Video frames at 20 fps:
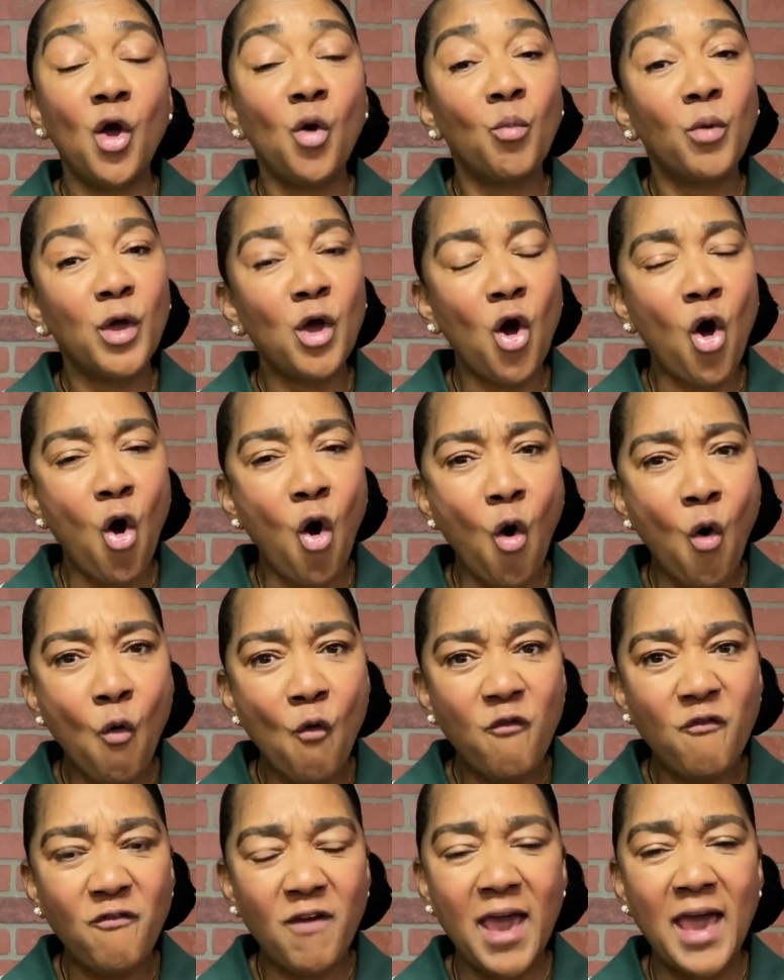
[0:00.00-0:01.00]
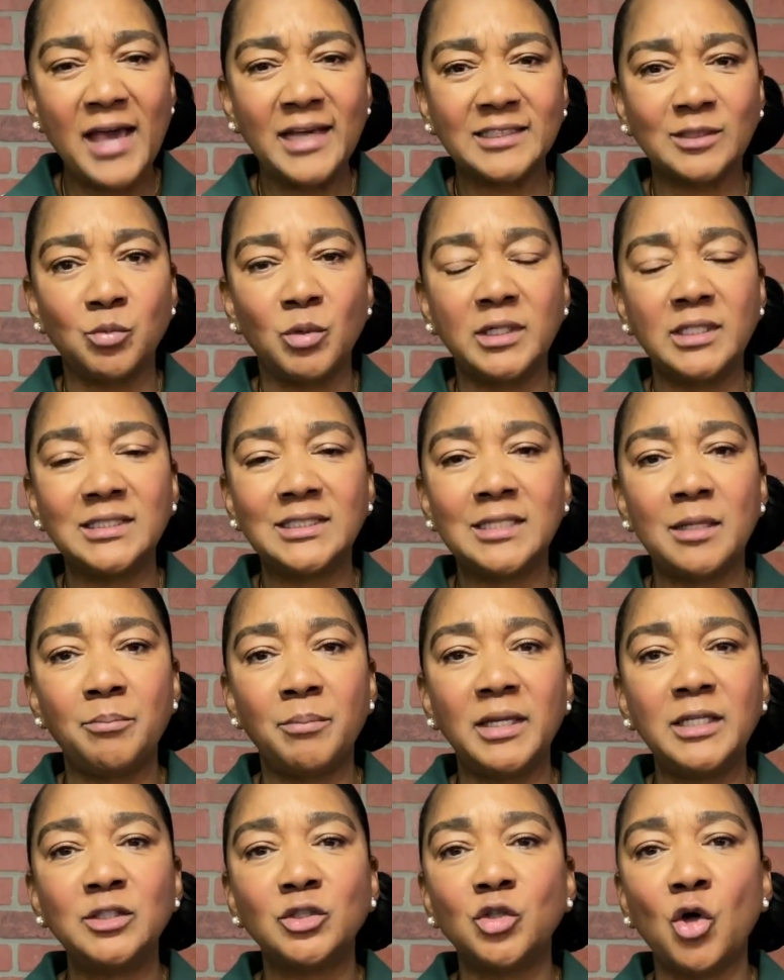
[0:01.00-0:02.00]
We hold fast. What does it
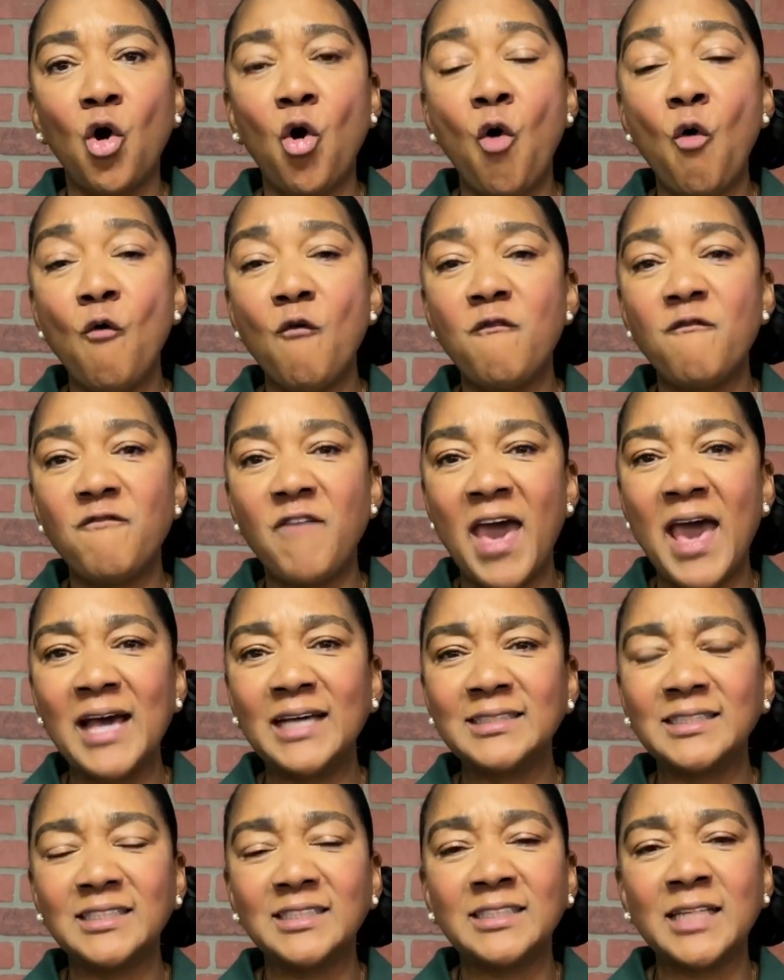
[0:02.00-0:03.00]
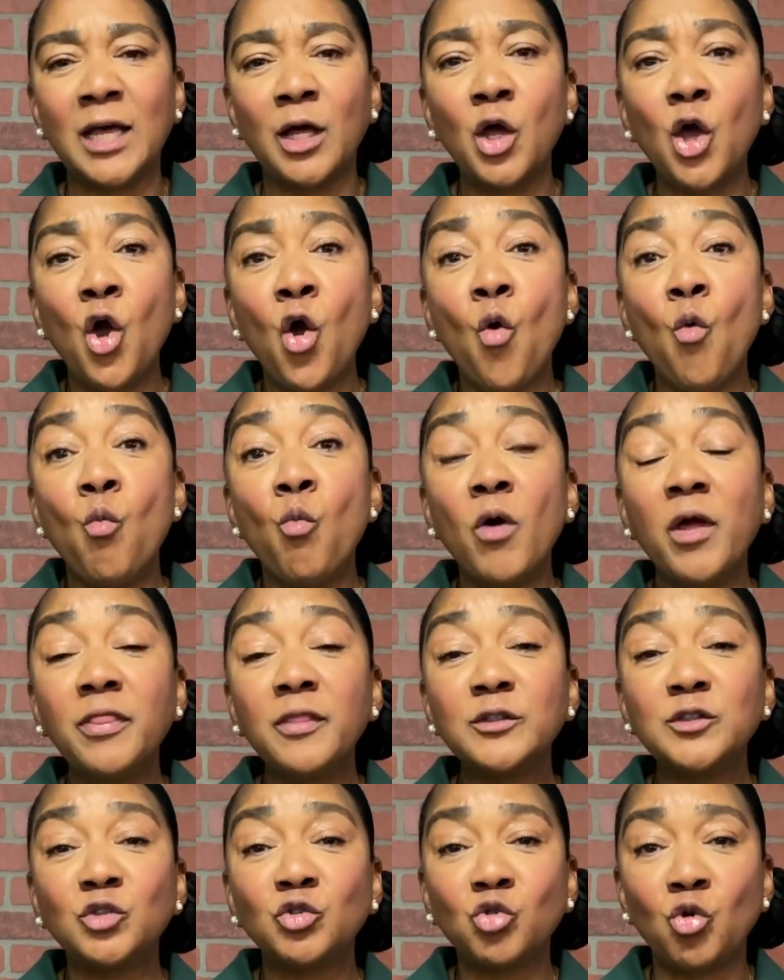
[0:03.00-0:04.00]
mean to hold fast? Is that when
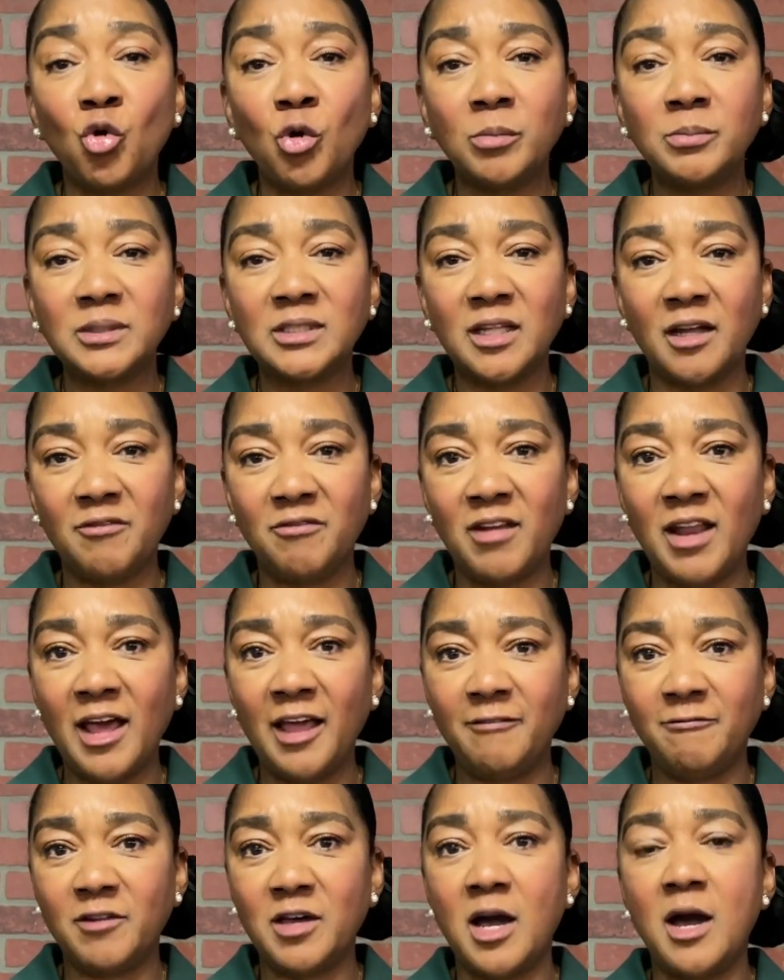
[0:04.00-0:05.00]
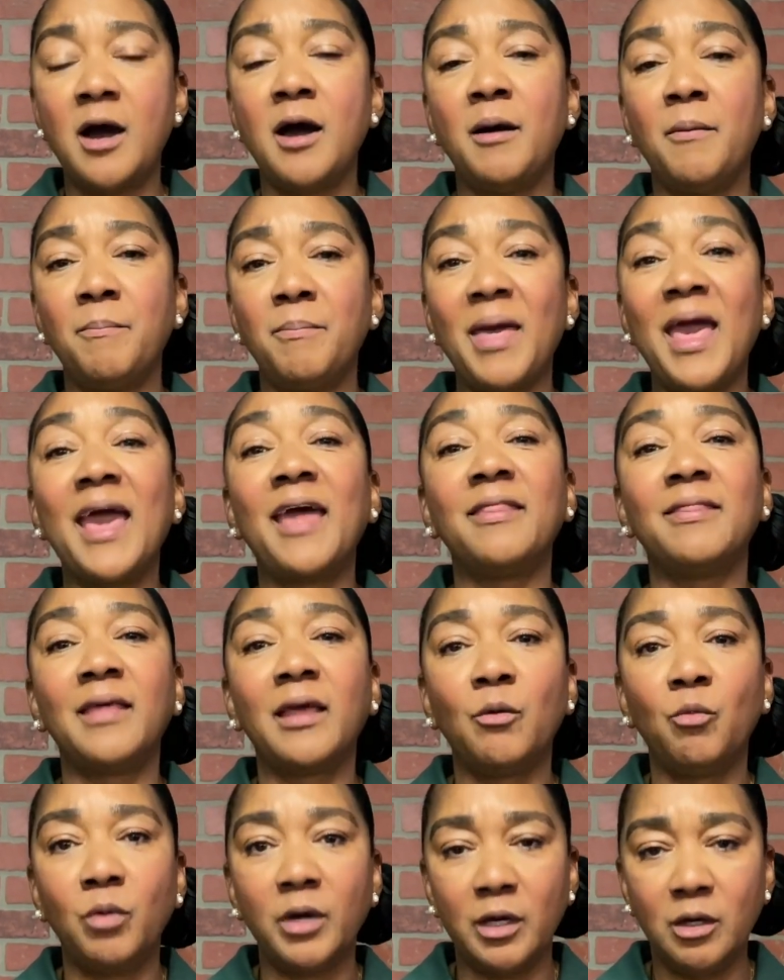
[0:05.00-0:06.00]
the storms of life come, and
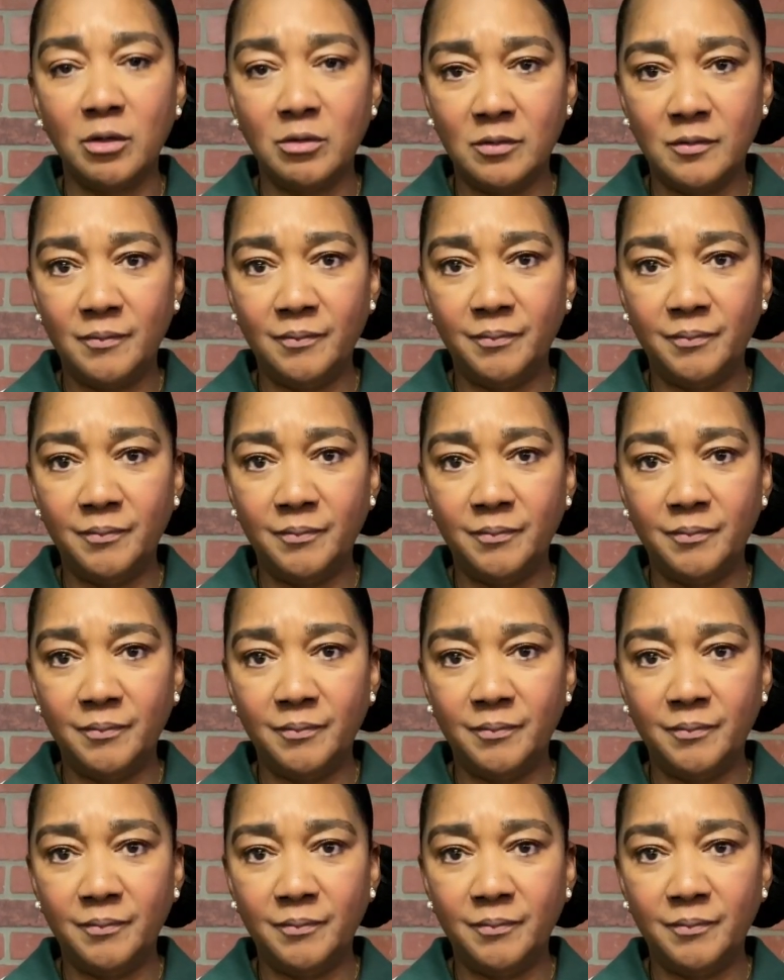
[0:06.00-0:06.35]
they will,